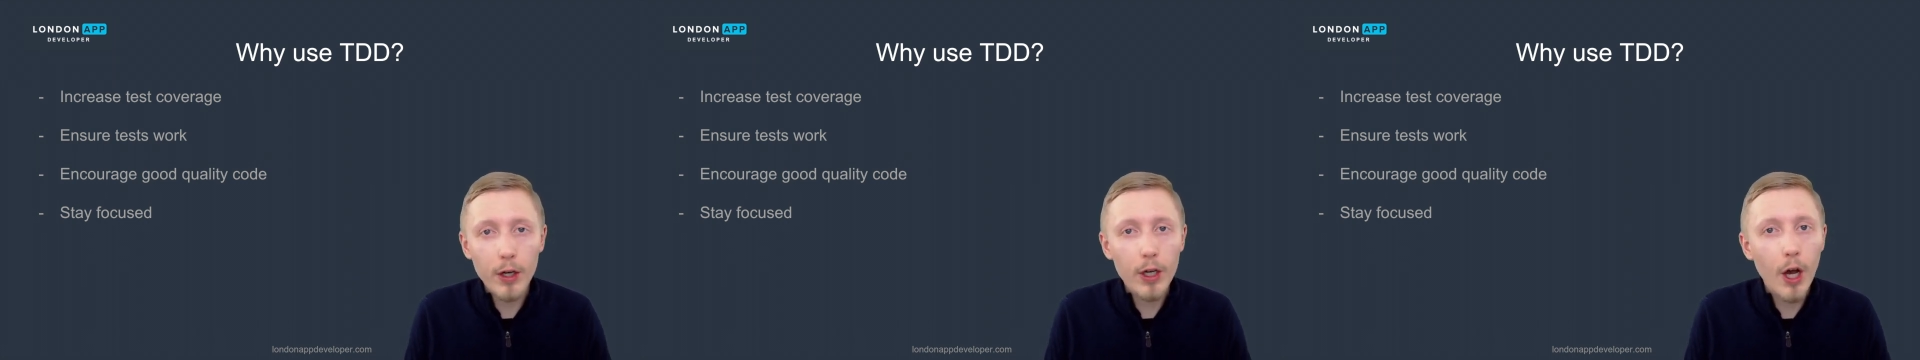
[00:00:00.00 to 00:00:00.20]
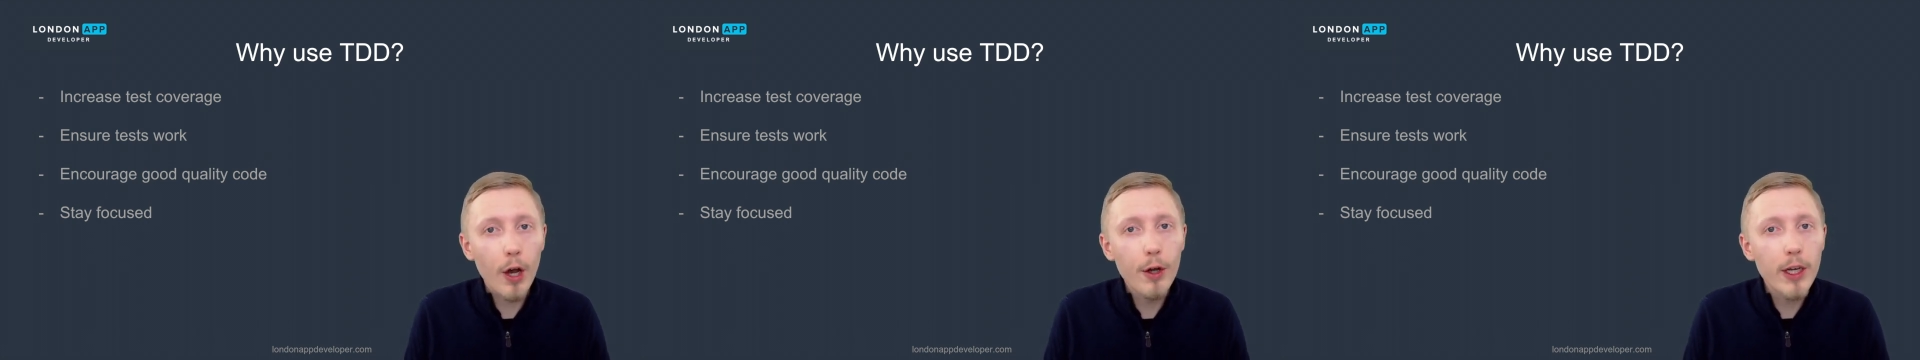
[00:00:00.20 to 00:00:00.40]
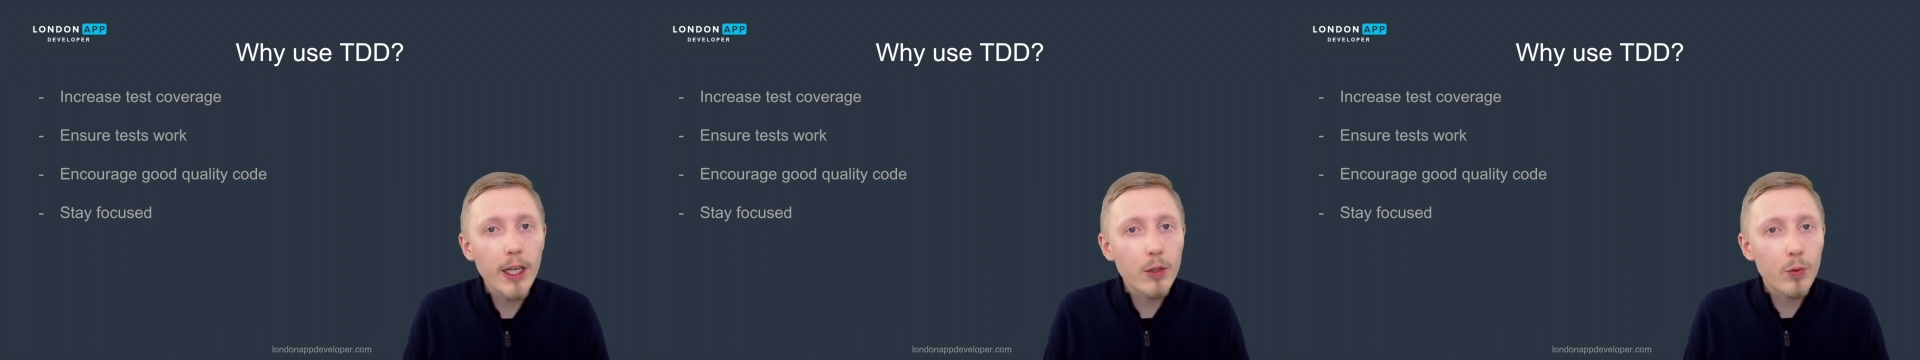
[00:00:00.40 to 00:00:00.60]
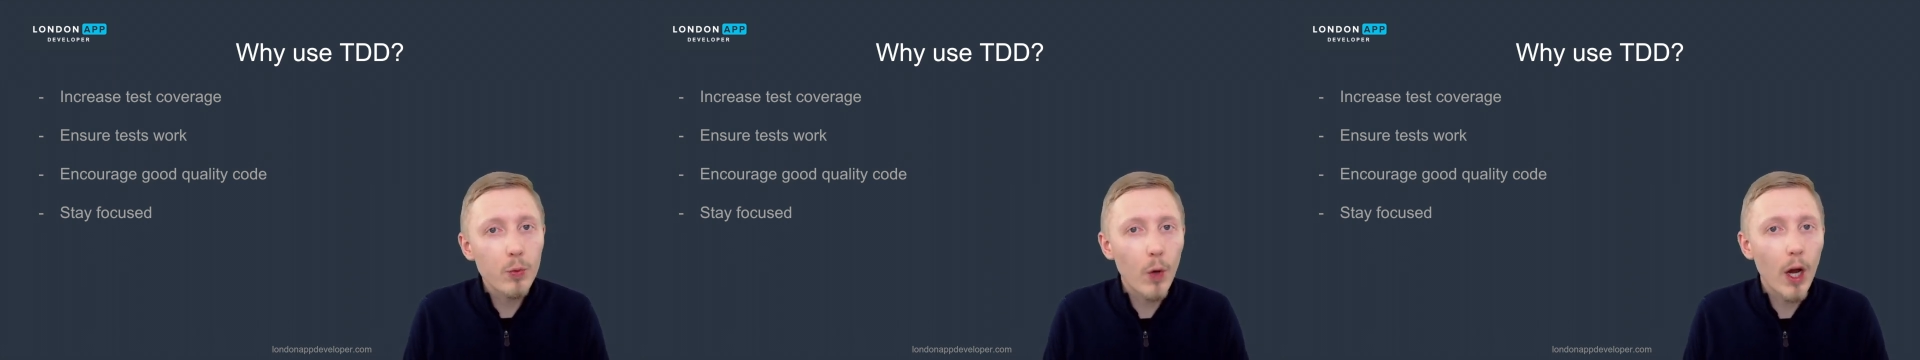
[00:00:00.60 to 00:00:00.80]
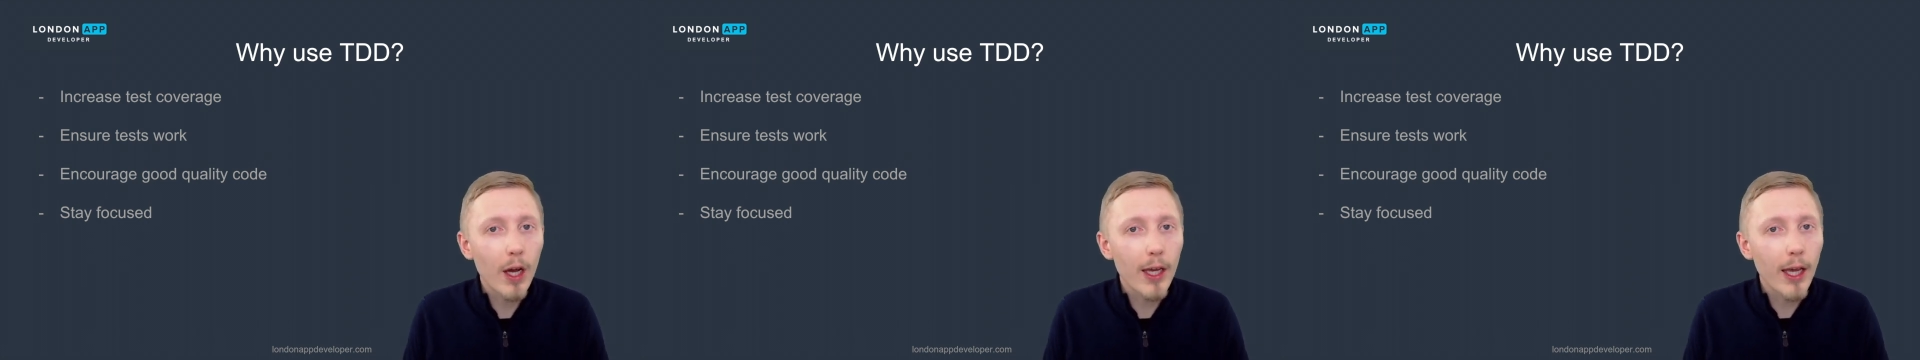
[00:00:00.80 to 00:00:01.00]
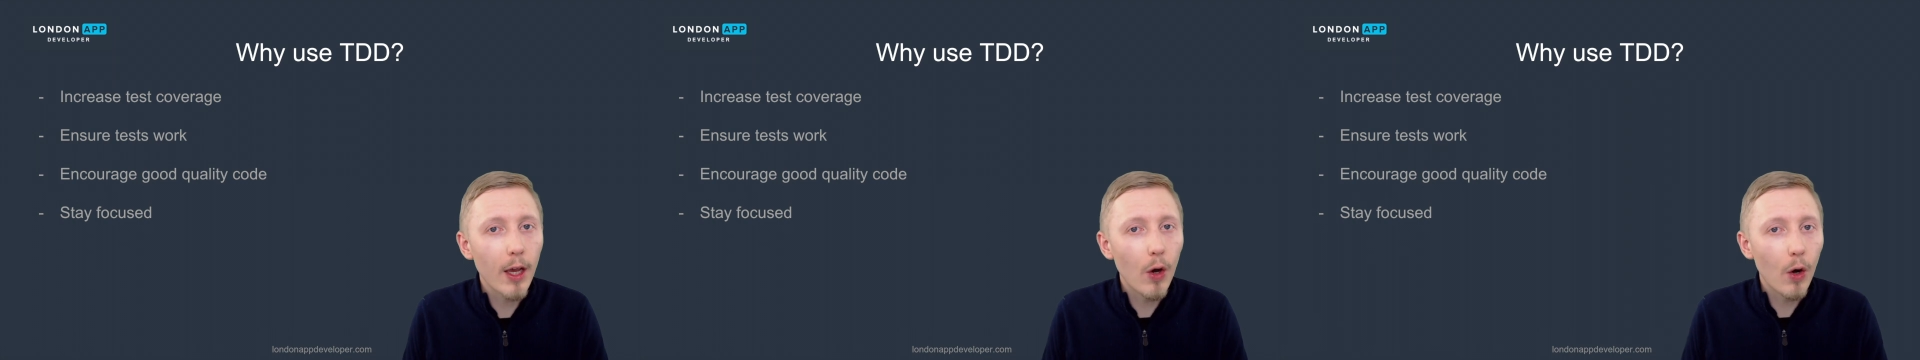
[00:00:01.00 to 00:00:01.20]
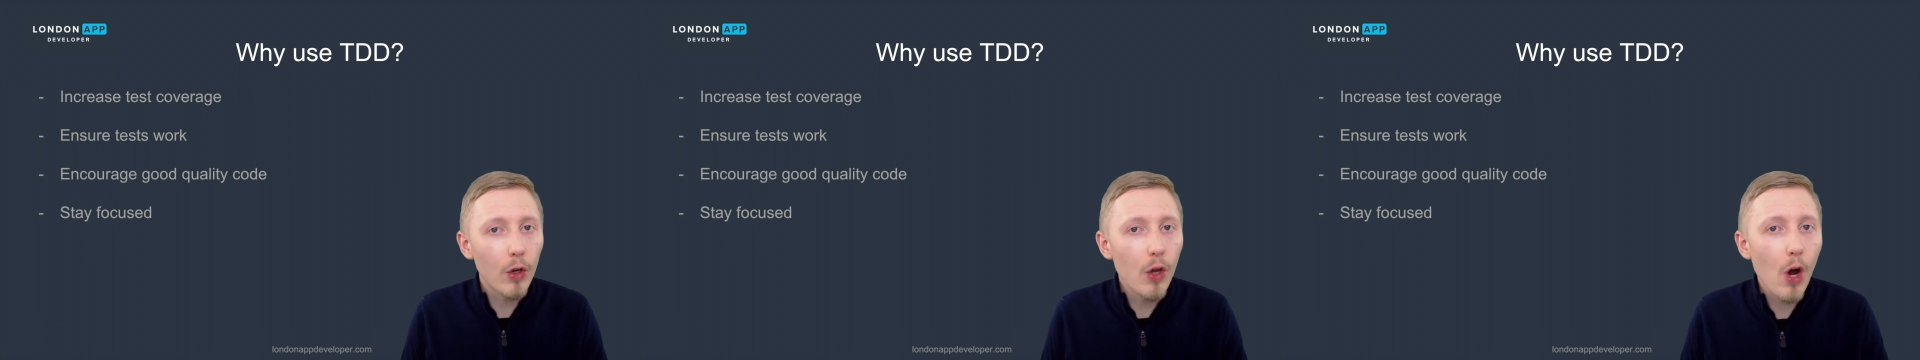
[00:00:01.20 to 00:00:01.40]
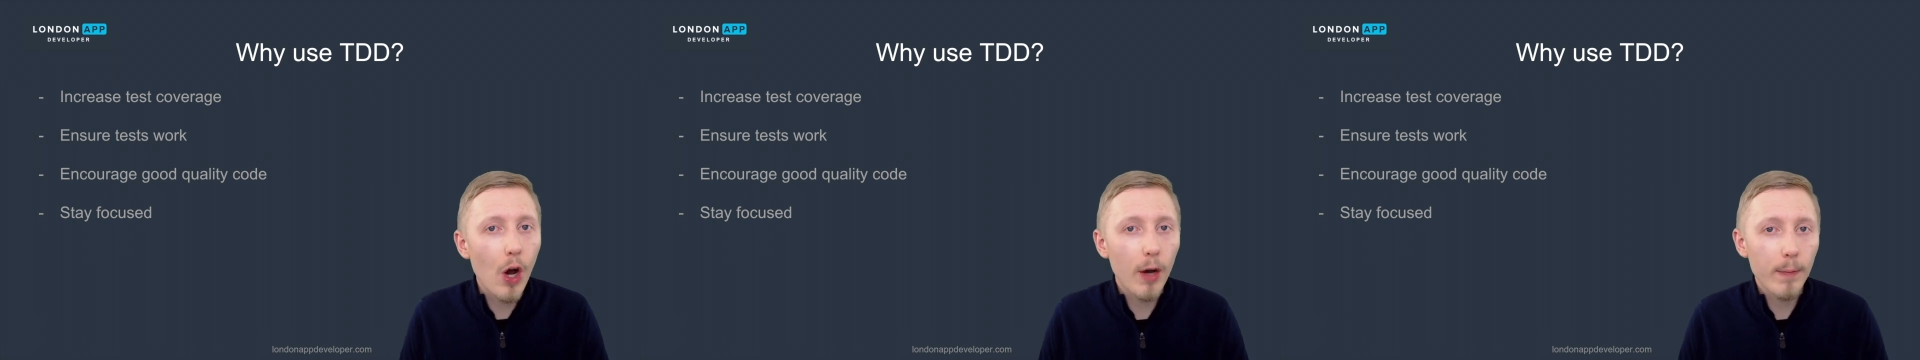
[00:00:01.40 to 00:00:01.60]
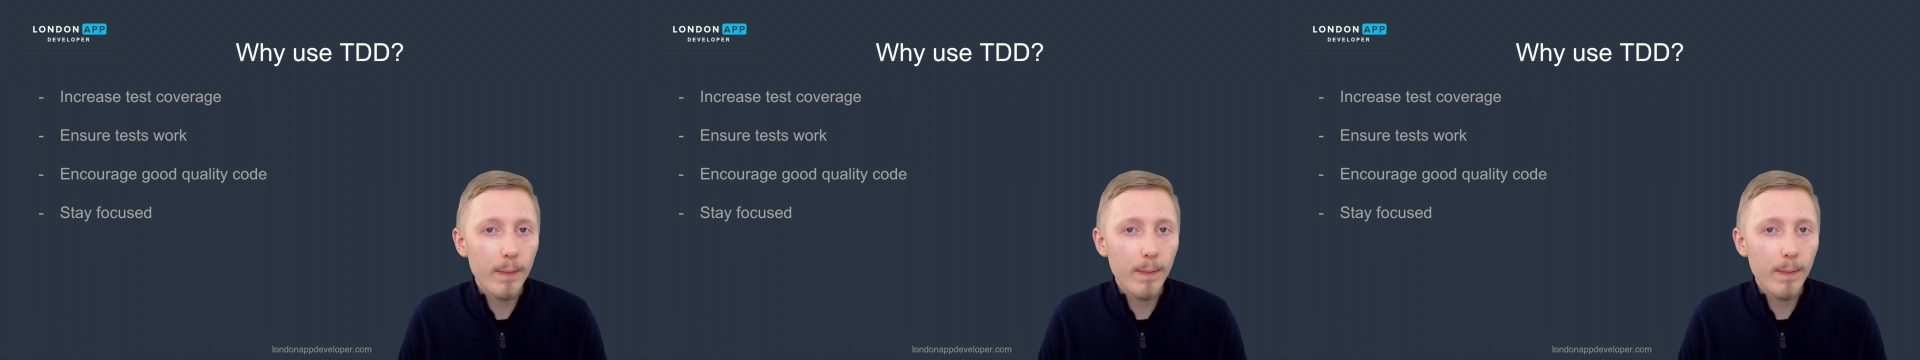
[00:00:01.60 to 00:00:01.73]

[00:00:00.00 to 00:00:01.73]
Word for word: code is working or not.